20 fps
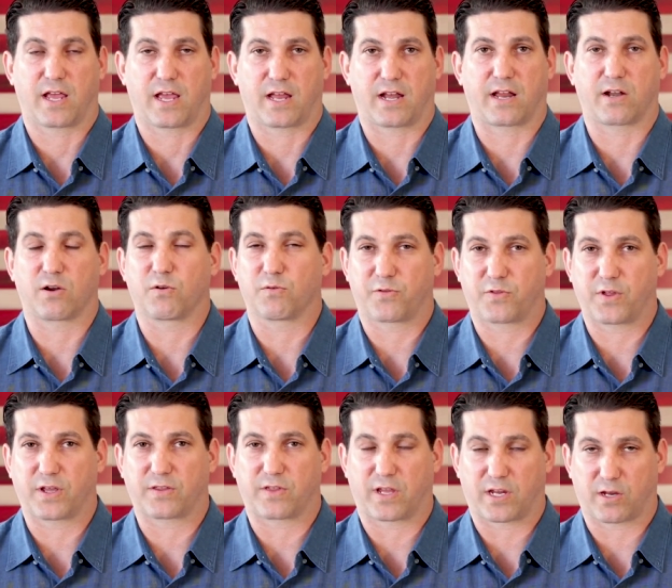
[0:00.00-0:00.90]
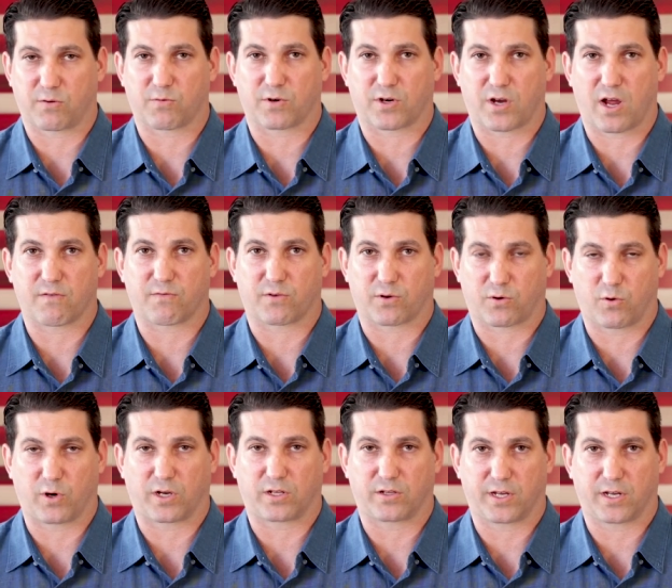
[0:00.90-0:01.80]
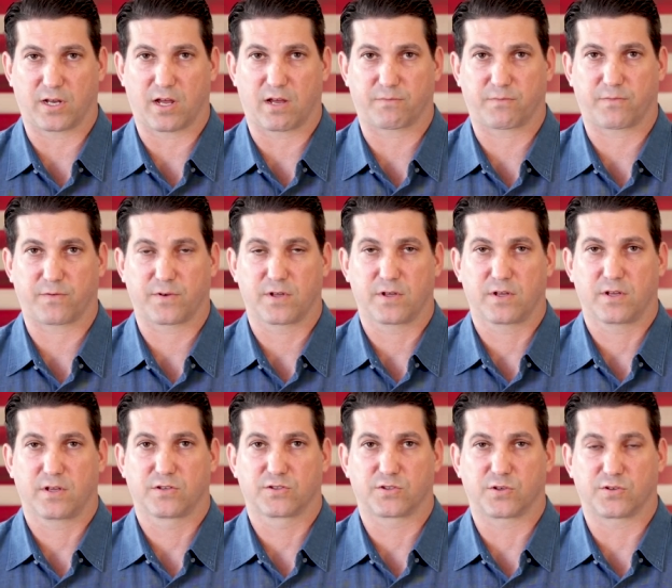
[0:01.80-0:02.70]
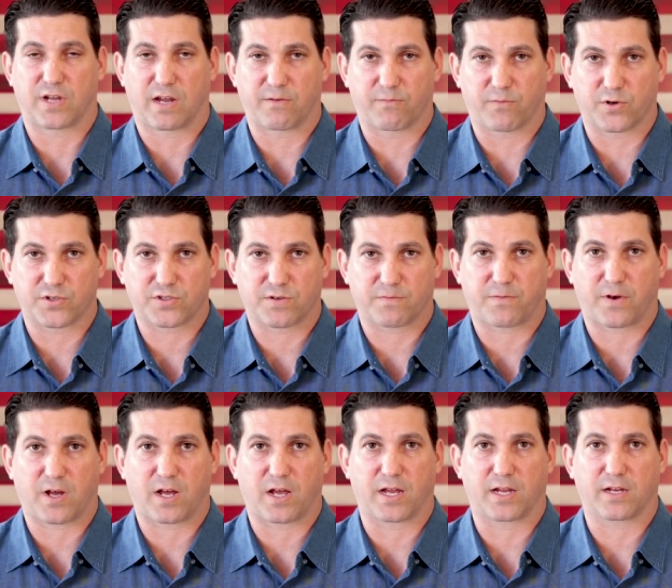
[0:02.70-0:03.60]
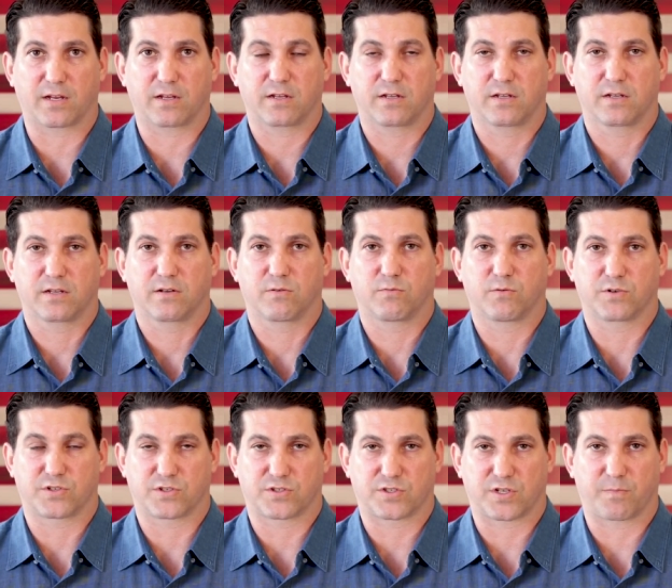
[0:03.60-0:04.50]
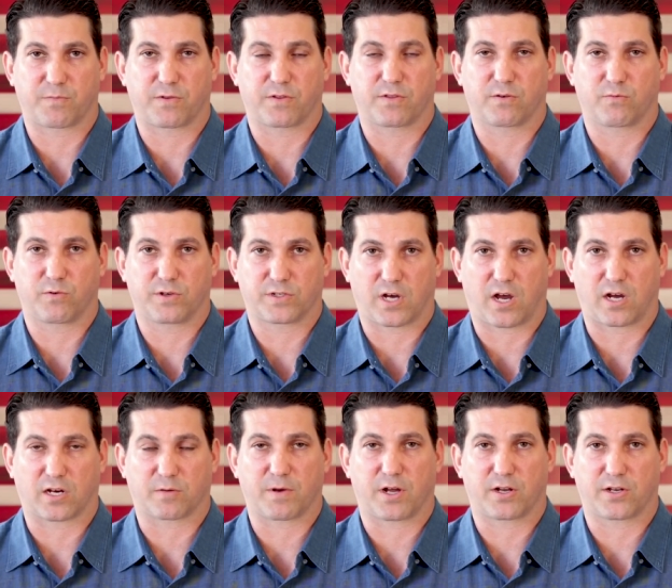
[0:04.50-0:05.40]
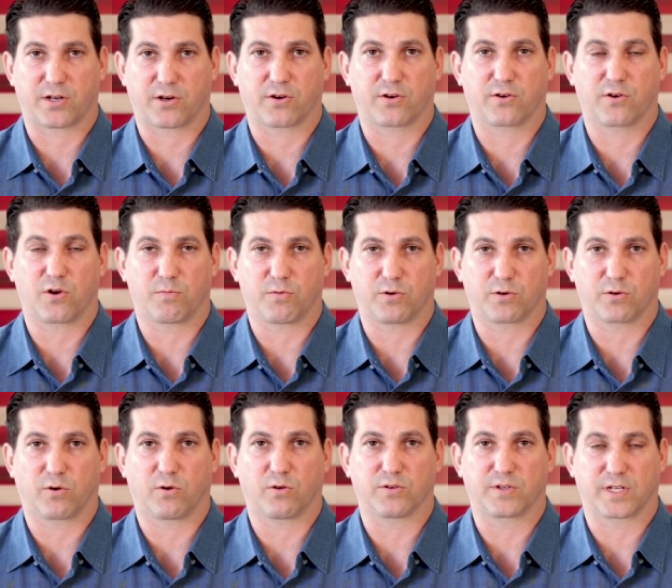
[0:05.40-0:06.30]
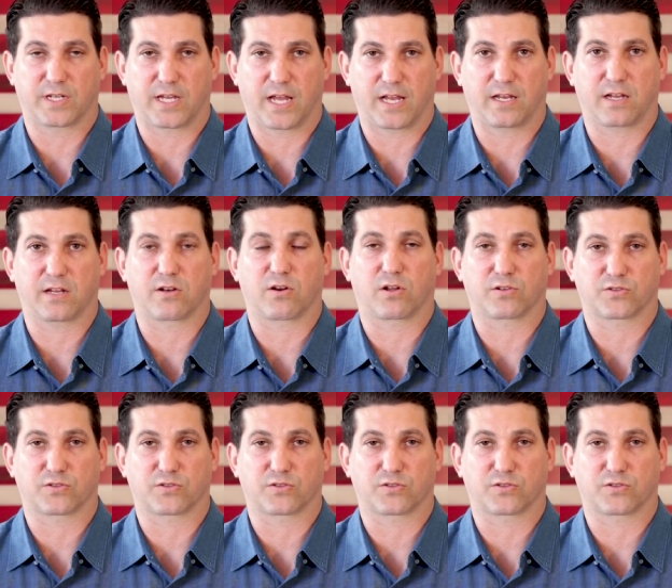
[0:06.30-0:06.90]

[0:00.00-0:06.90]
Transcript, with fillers: and I don't think they can recover quickly enough. So diversifying, which is something that we talk about here at Noble Gold, and getting in